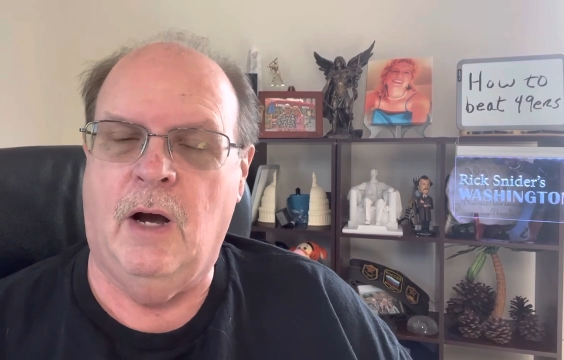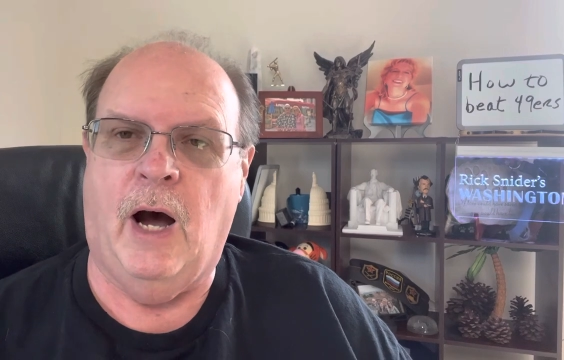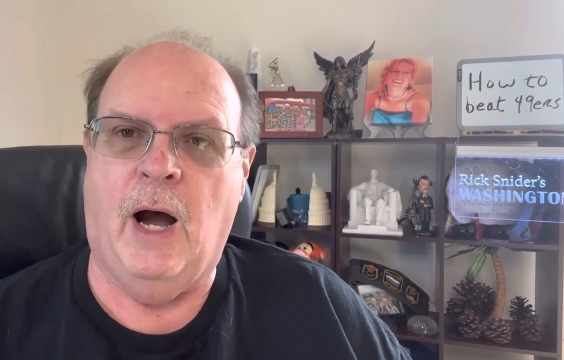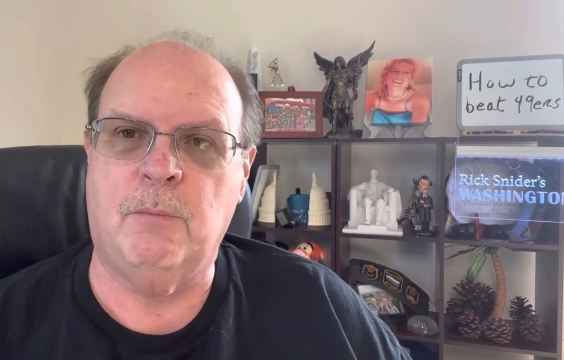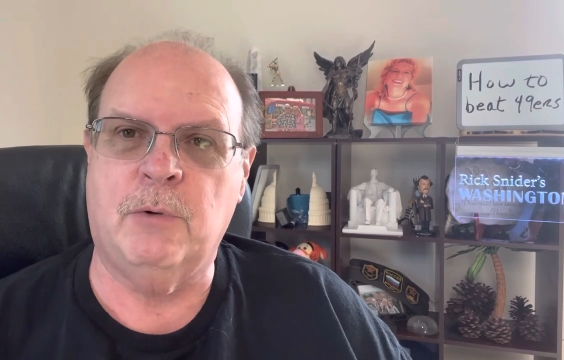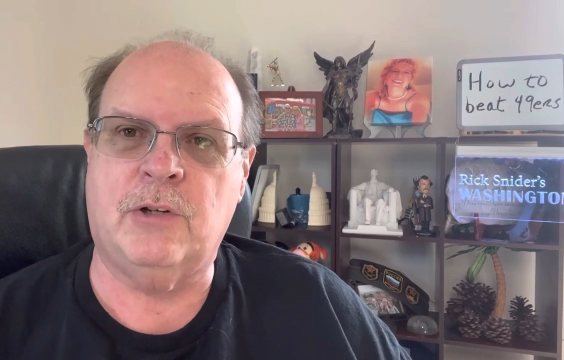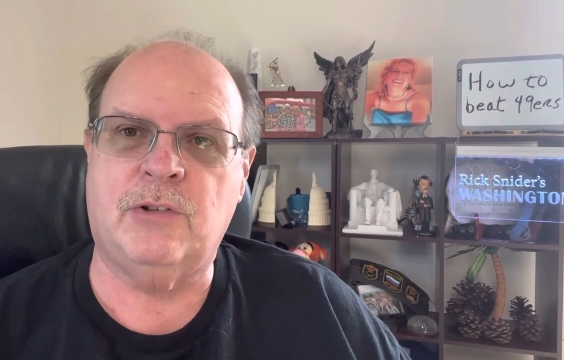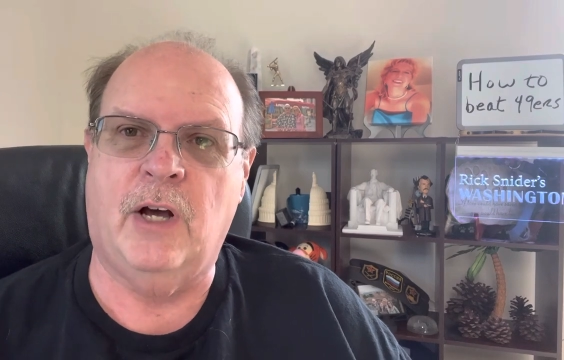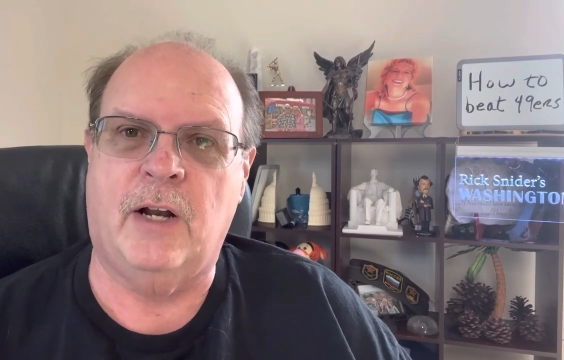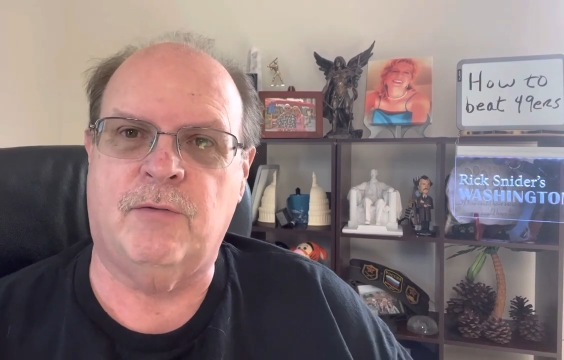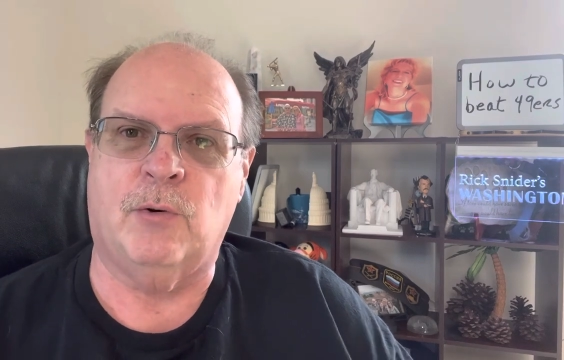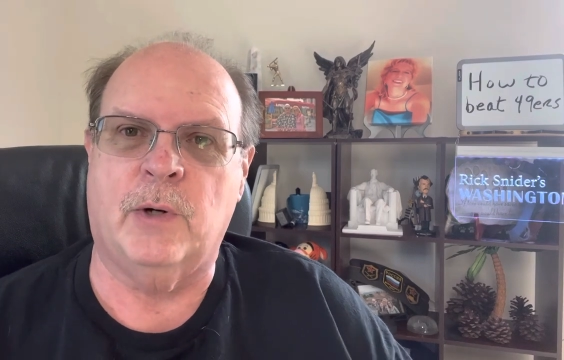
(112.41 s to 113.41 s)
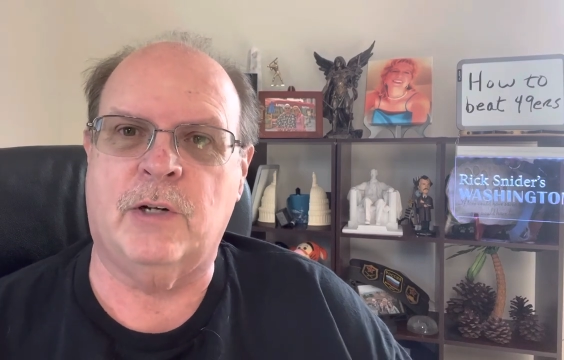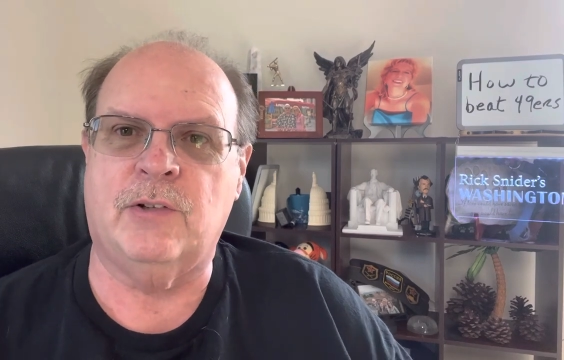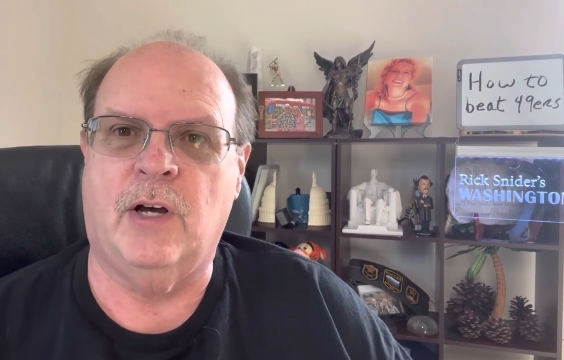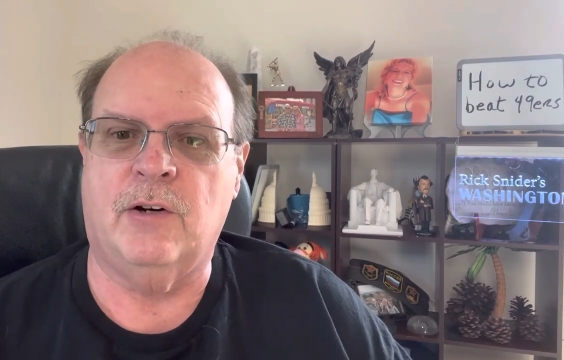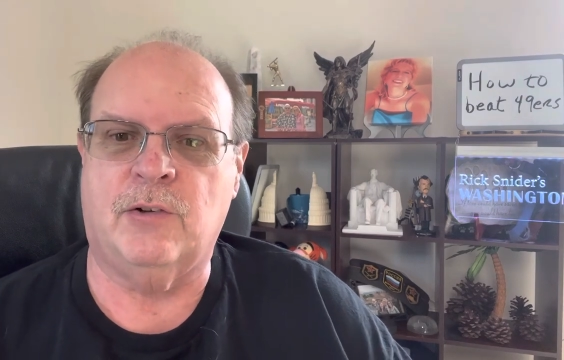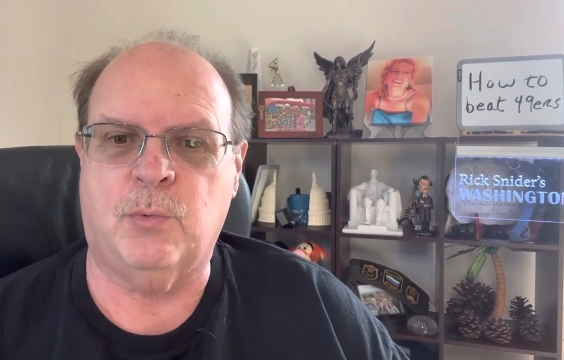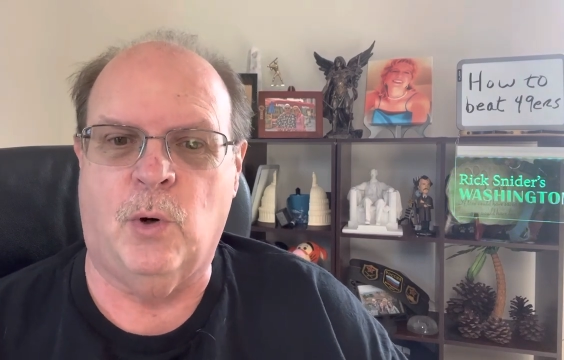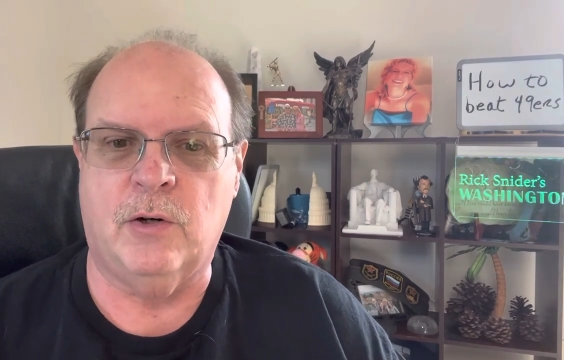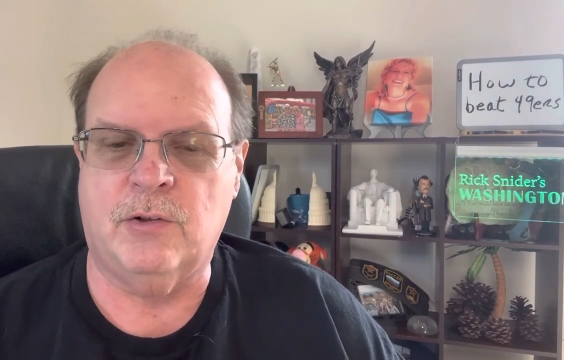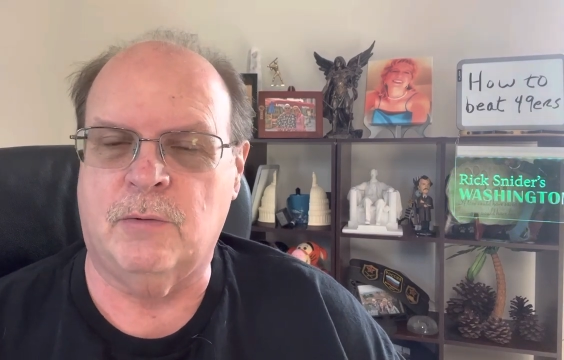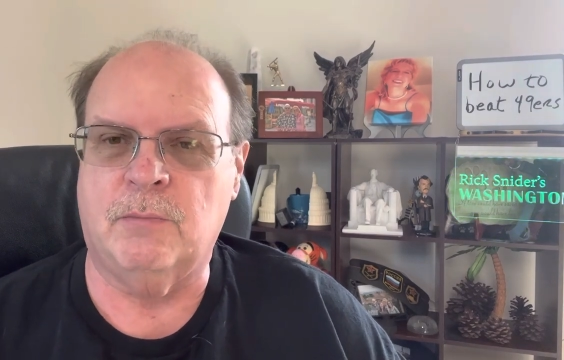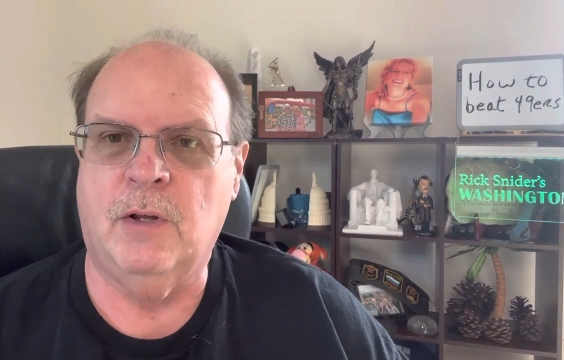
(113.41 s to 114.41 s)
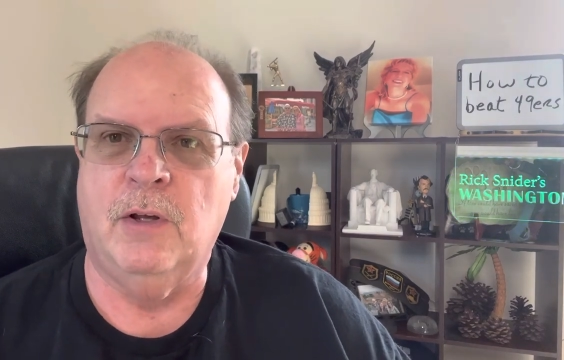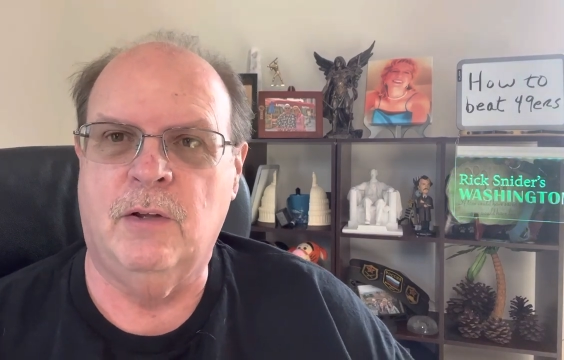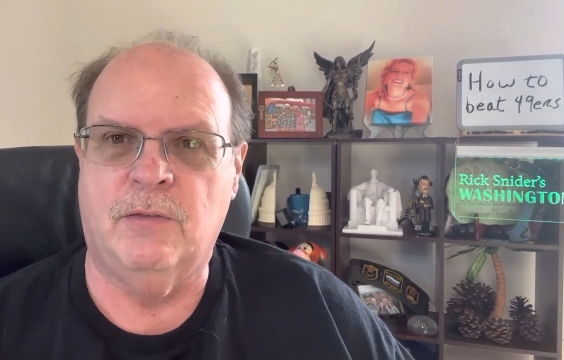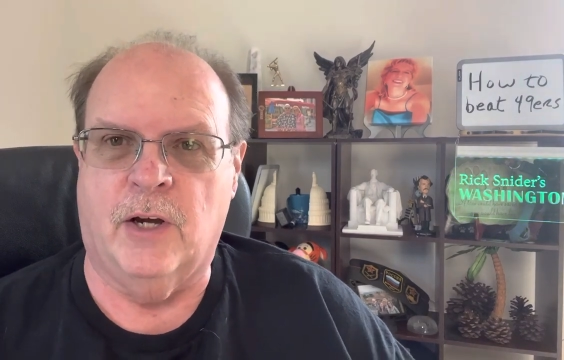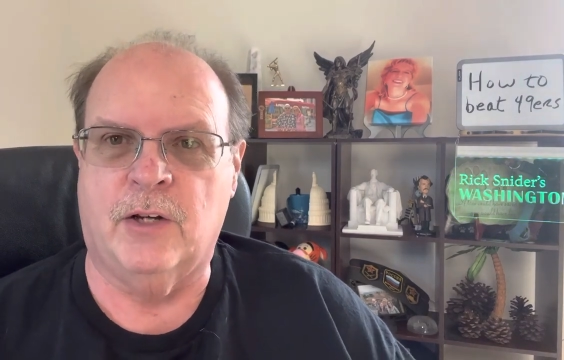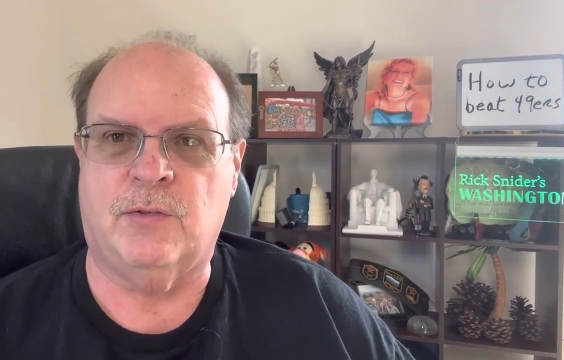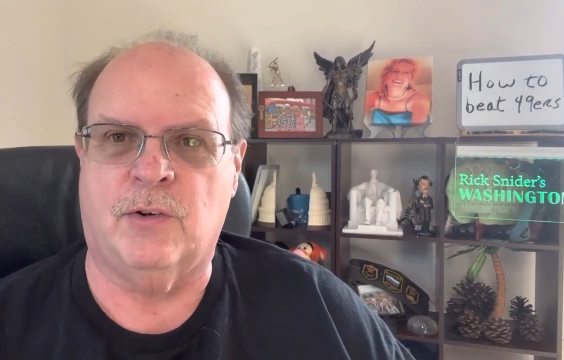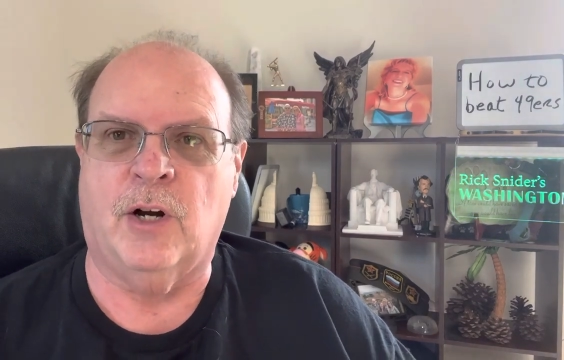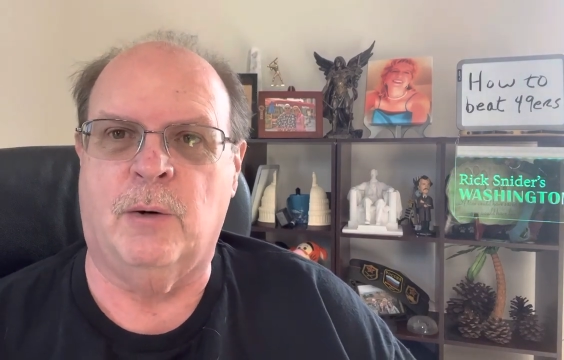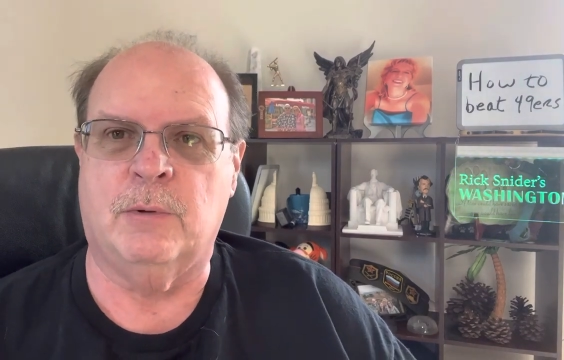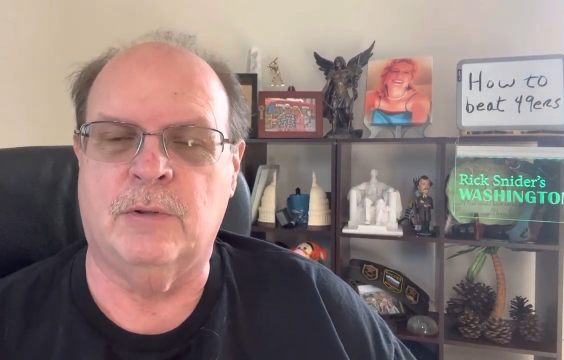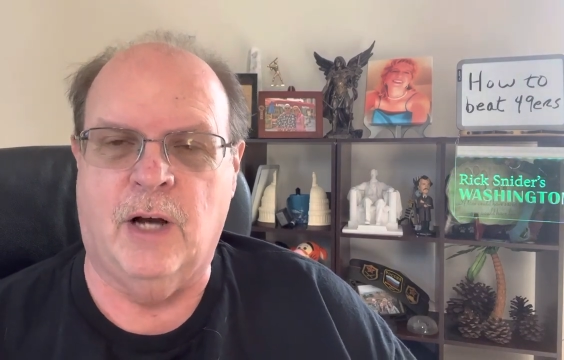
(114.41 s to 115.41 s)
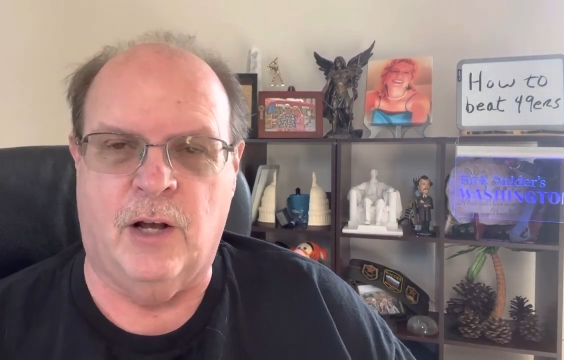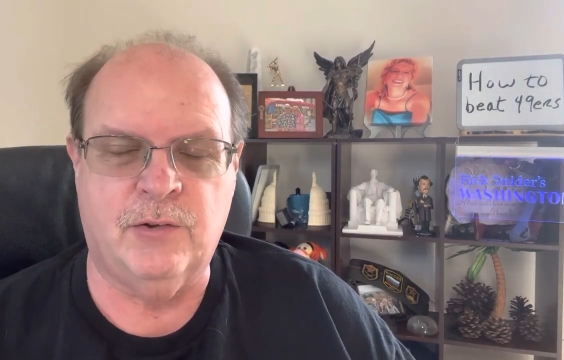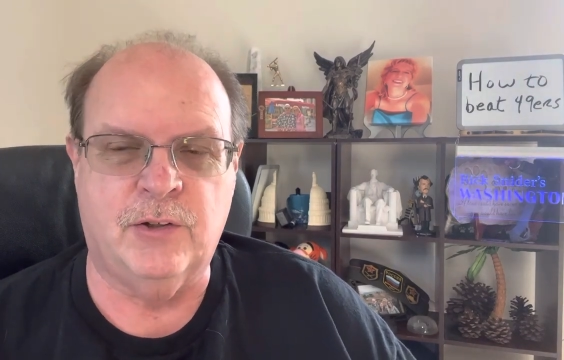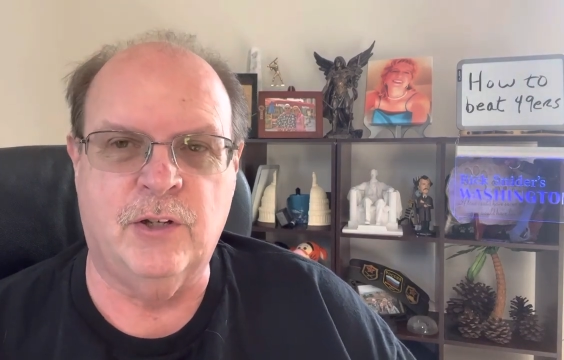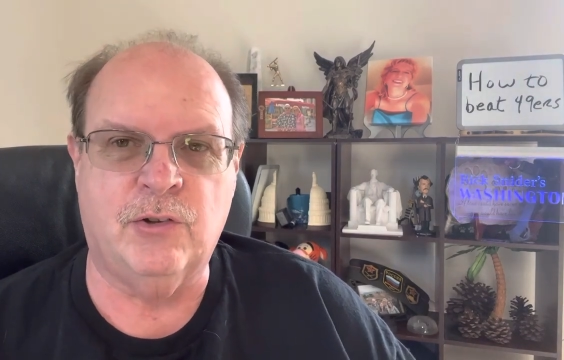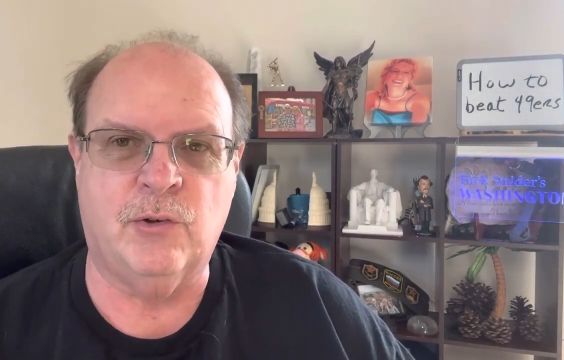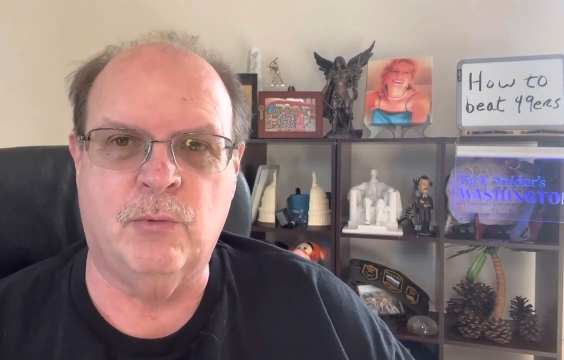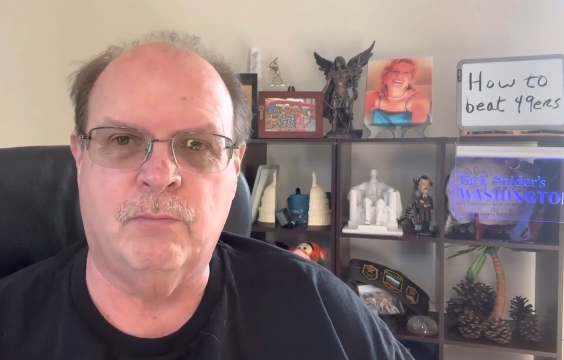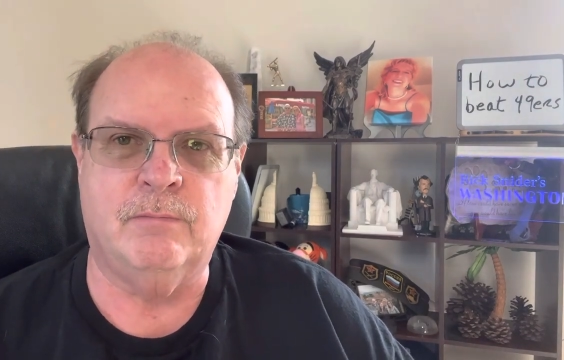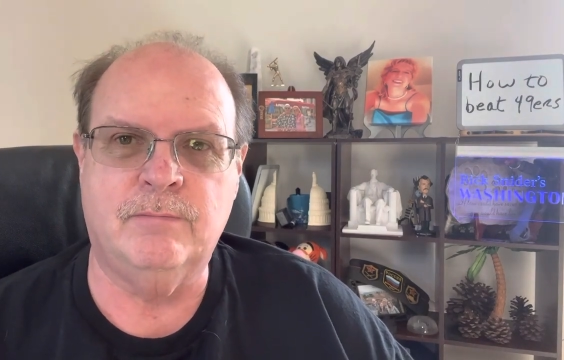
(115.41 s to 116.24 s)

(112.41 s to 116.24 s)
I'm Rick Snider for Rick Snider's Washington. Thanks for coming. I'll see you soon.